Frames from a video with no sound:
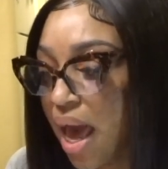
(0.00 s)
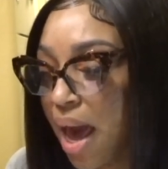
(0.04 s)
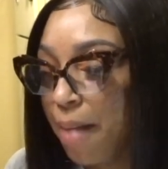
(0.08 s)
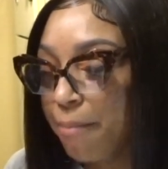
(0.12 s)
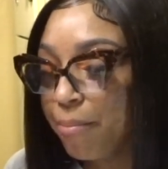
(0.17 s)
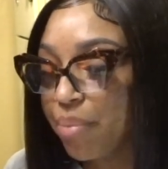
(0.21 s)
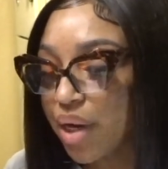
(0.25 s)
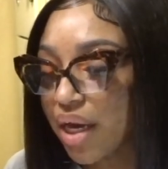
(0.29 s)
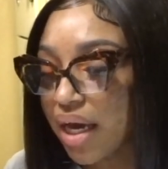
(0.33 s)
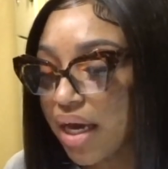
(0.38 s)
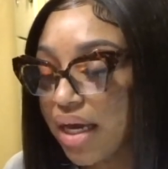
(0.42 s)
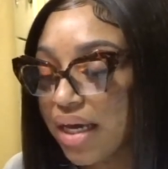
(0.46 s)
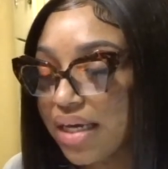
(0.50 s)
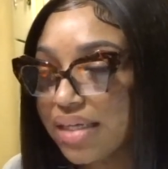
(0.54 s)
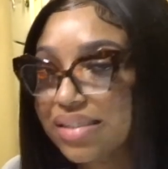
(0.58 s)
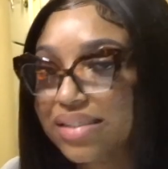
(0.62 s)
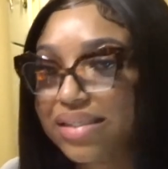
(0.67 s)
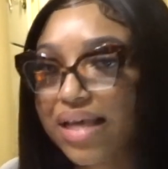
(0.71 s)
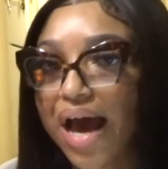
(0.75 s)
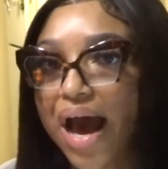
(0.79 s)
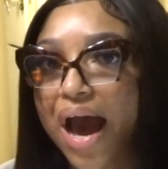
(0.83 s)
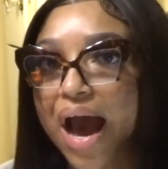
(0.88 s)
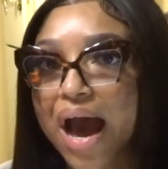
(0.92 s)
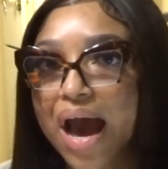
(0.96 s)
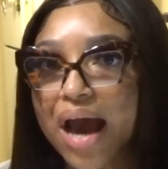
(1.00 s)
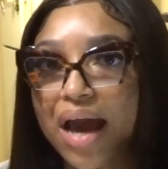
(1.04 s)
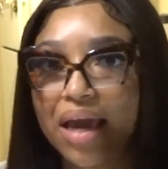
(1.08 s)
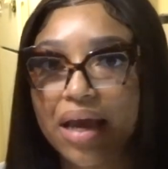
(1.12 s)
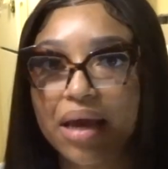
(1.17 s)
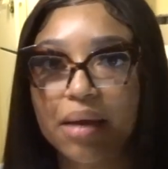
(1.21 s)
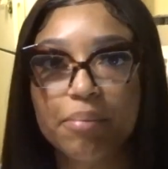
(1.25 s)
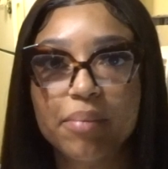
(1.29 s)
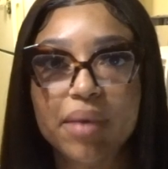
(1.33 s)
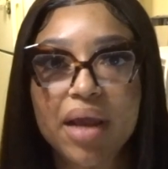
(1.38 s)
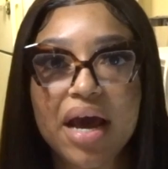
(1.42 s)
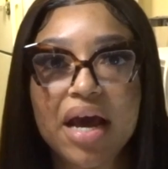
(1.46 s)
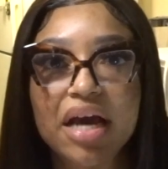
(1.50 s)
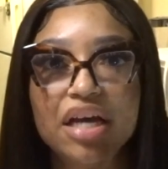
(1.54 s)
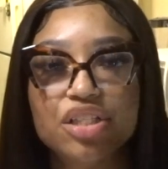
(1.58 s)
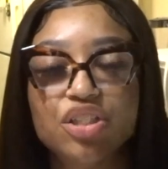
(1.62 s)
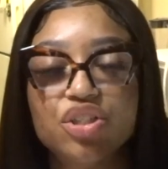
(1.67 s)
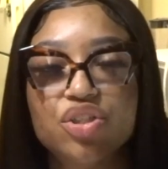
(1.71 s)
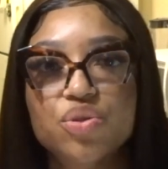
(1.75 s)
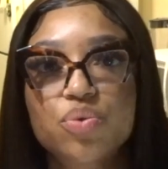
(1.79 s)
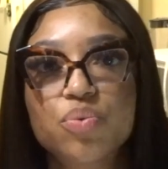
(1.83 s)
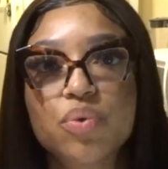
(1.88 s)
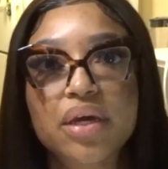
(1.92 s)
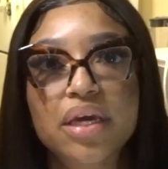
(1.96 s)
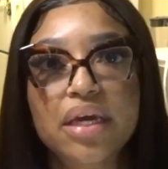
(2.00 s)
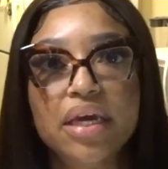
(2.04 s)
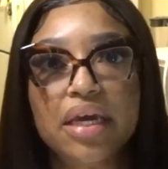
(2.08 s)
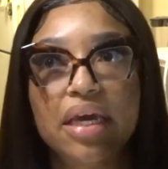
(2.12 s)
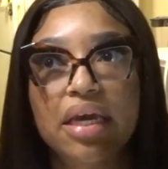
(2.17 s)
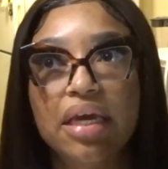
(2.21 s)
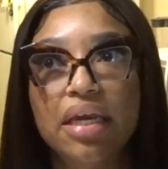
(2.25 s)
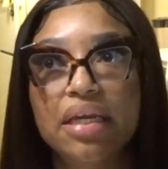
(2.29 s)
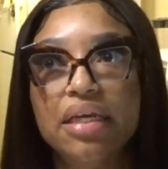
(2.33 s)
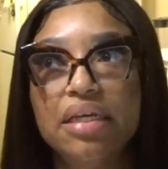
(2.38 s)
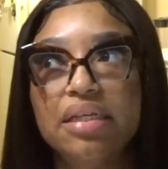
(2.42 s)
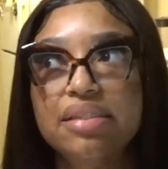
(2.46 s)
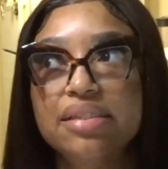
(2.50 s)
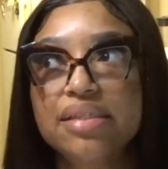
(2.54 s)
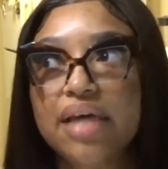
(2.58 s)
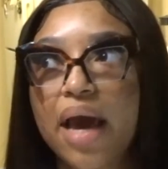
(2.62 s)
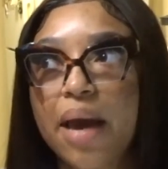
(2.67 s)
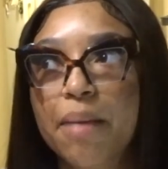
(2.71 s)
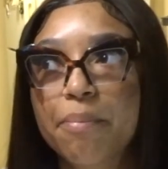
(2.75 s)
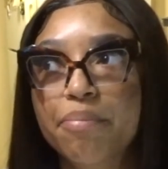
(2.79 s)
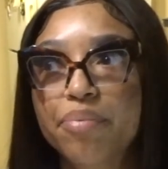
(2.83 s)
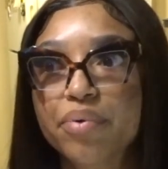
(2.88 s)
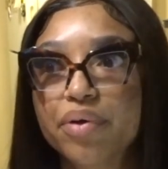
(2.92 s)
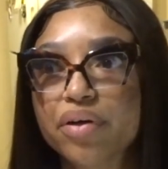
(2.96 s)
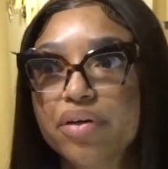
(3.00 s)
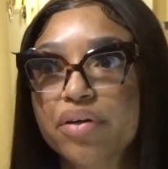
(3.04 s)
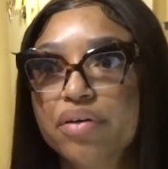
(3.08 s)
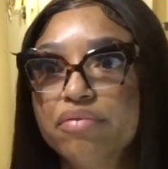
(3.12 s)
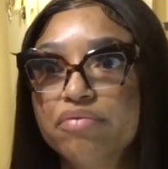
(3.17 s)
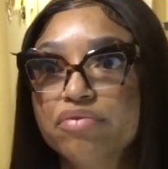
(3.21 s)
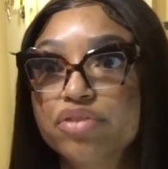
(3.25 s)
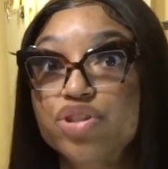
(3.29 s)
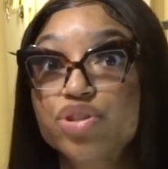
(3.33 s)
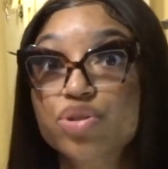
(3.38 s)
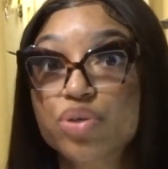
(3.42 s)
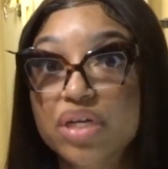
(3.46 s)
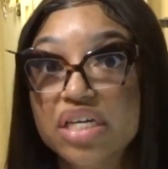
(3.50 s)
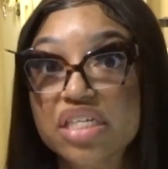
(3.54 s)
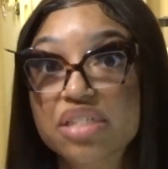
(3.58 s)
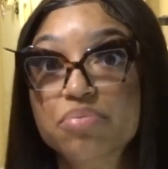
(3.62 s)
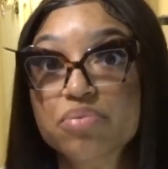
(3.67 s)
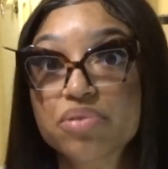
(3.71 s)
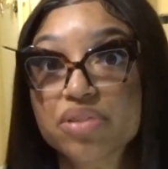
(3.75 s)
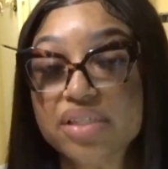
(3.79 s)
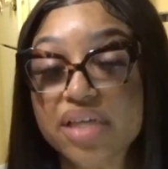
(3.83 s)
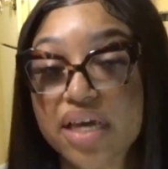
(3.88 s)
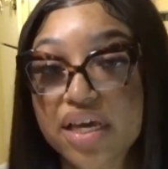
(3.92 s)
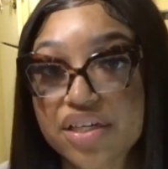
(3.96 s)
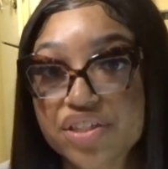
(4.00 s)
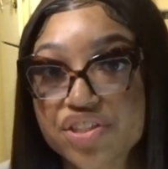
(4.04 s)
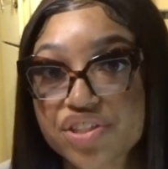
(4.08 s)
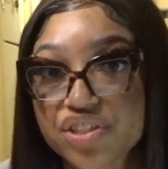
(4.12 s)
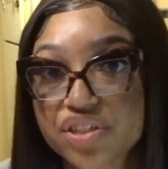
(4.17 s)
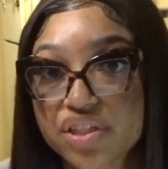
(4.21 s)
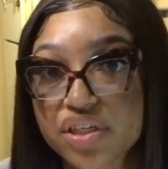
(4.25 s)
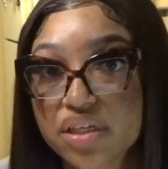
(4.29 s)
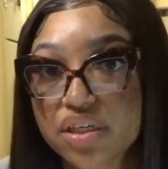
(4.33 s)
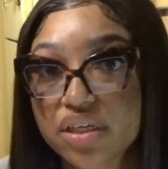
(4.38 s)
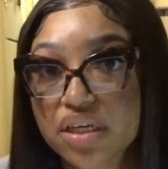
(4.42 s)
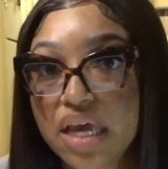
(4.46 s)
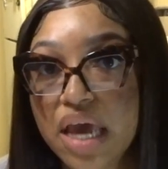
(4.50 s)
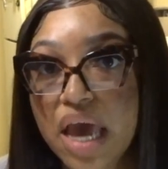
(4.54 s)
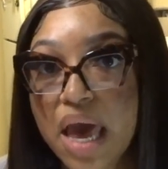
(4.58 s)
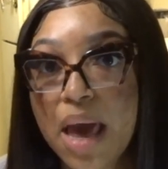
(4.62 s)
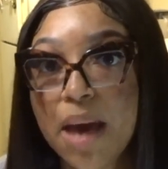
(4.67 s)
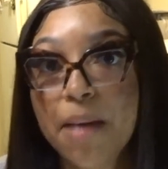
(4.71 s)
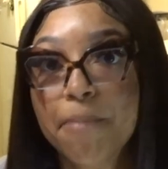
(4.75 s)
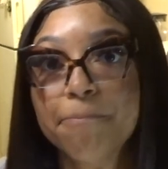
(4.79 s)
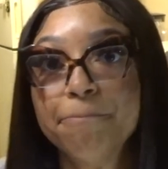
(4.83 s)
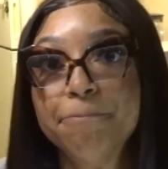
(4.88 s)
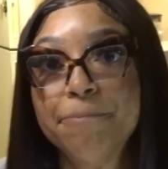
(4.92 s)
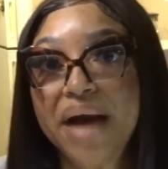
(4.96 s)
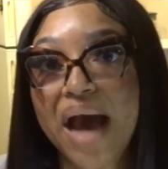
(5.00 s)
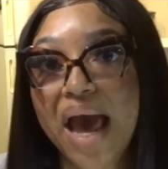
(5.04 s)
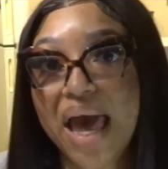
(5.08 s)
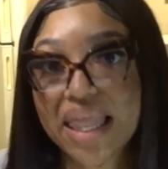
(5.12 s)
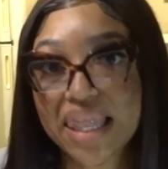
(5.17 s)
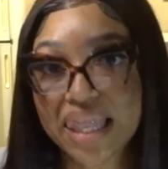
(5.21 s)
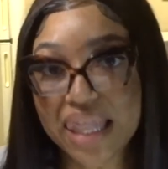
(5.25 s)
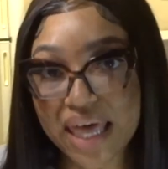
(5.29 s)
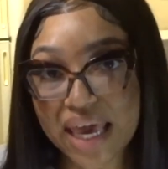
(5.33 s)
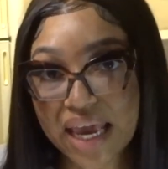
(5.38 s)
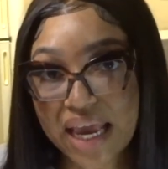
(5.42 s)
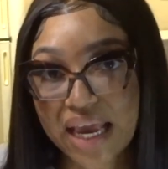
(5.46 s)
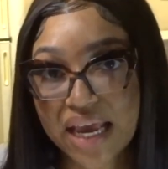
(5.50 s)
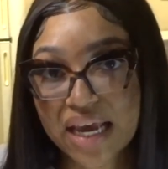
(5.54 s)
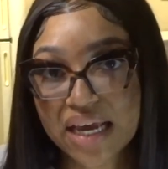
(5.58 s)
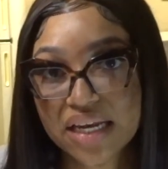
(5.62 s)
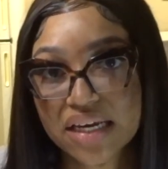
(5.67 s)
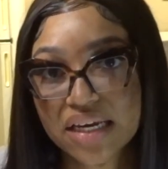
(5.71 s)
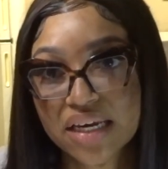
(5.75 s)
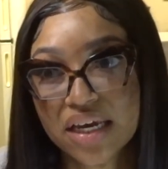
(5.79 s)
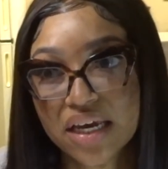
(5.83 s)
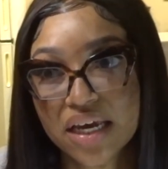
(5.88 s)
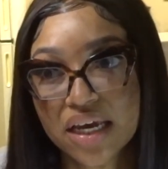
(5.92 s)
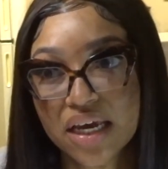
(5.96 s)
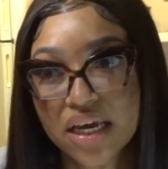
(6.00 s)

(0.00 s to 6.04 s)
because I am not doing any type of transportation by land